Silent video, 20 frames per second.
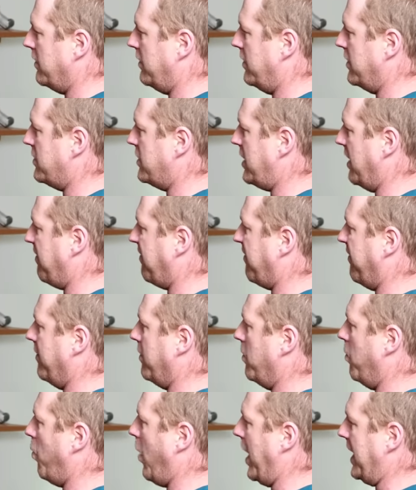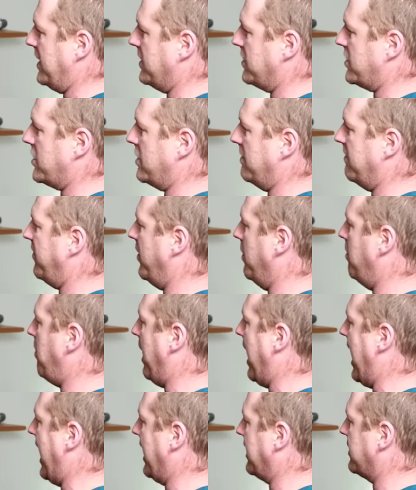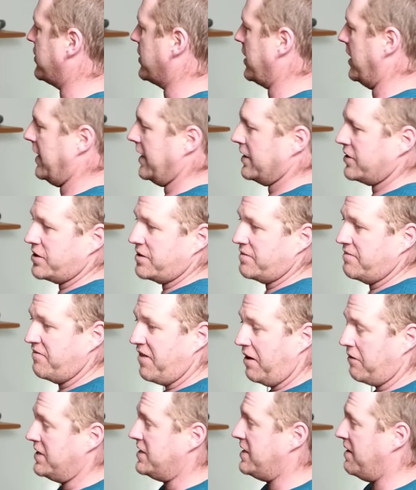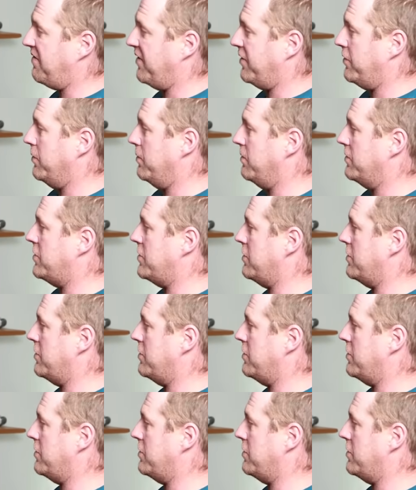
the different weights of the bags, and it's very difficult